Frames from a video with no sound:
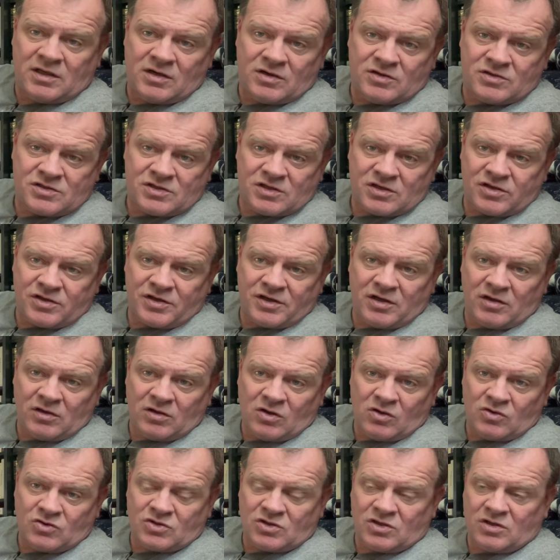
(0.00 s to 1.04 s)
There's the
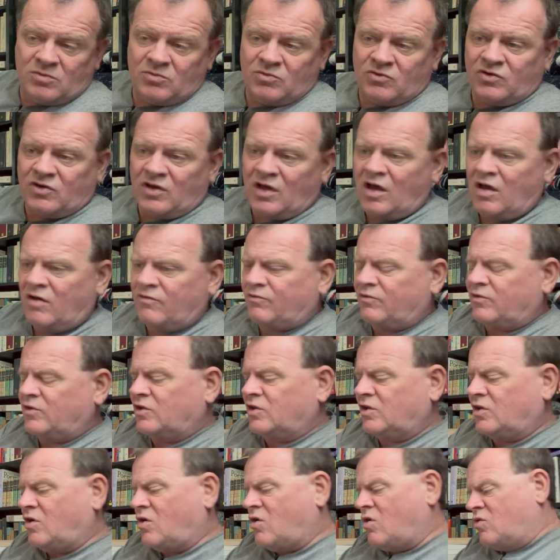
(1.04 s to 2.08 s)
theologian himself.
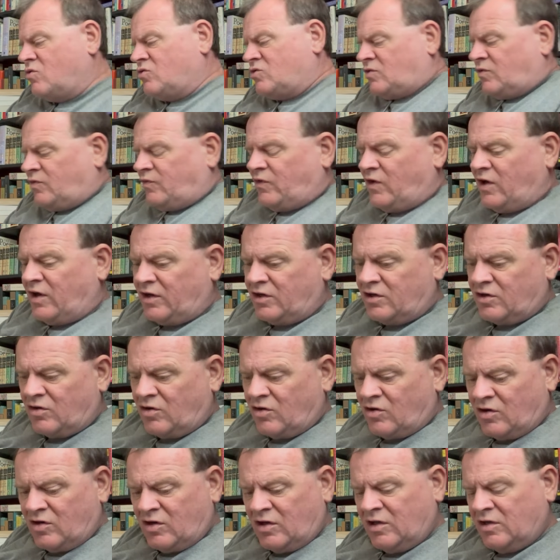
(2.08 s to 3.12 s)
Huge
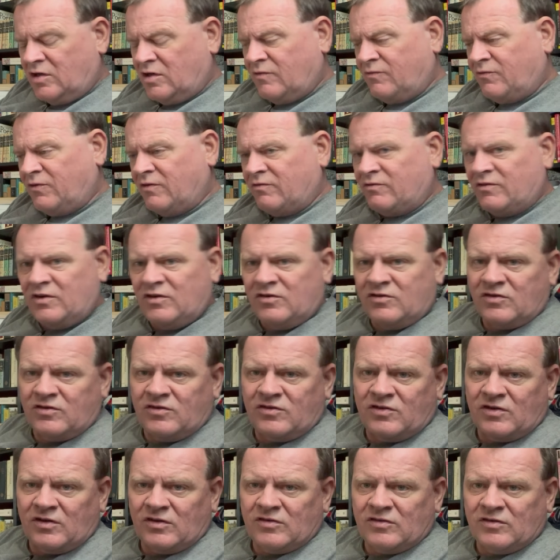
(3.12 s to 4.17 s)
figure in the 50s and
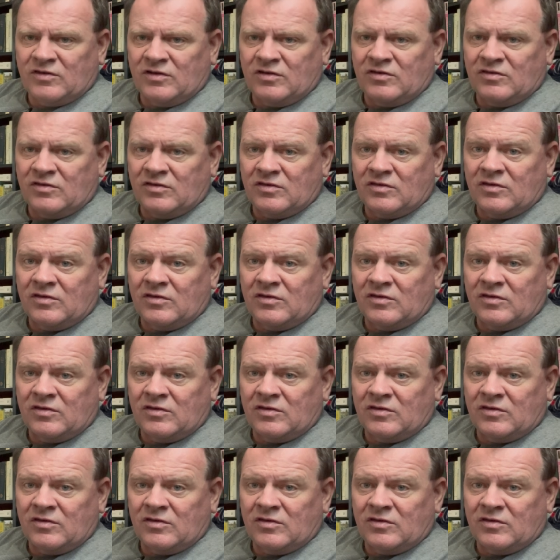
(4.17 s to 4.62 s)
60s